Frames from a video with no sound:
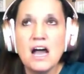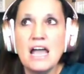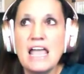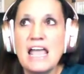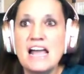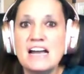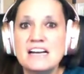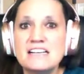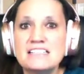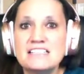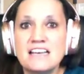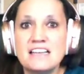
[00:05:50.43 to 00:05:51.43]

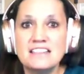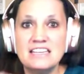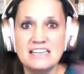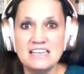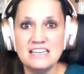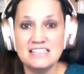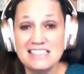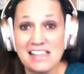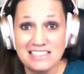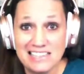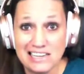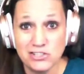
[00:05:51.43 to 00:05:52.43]
And the
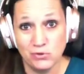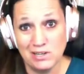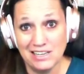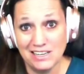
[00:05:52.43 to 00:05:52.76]
dyslexia screening